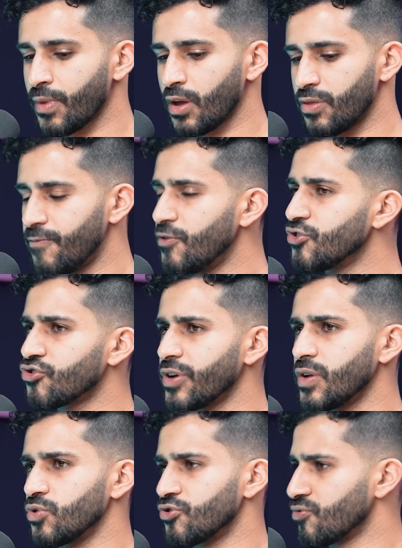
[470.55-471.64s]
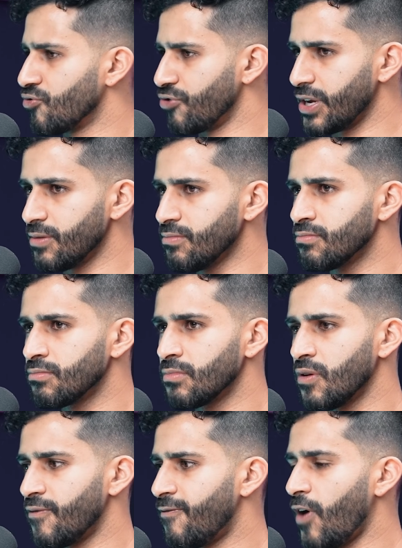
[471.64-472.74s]
the first trade was green,
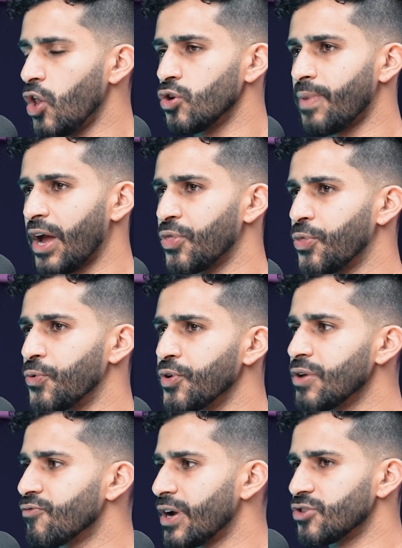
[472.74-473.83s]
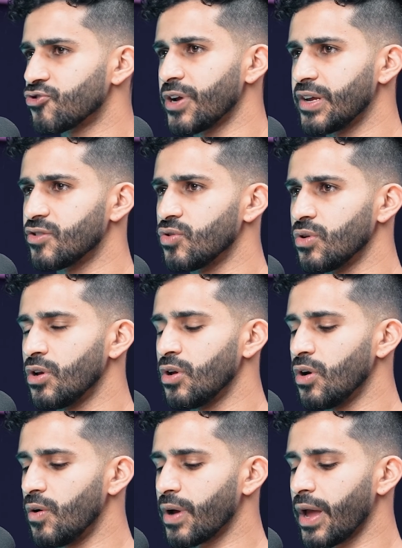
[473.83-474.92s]
followed by 3 red trades.
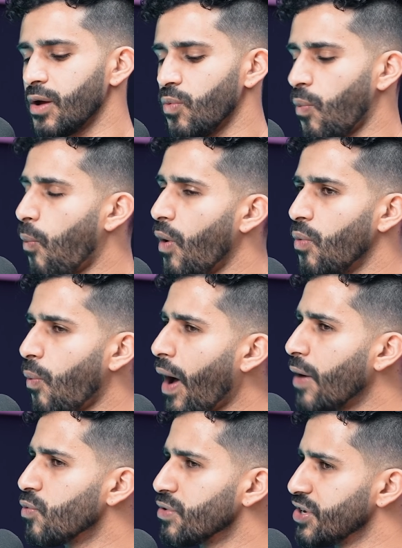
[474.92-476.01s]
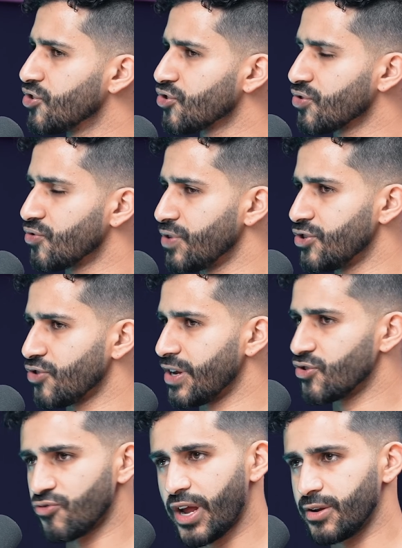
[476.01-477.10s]
Okay, well, why were these 3
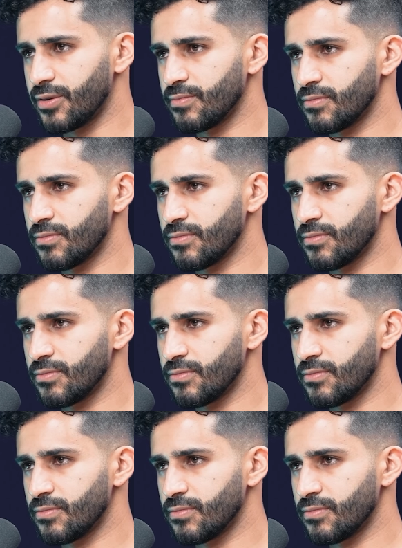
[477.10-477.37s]
trades red?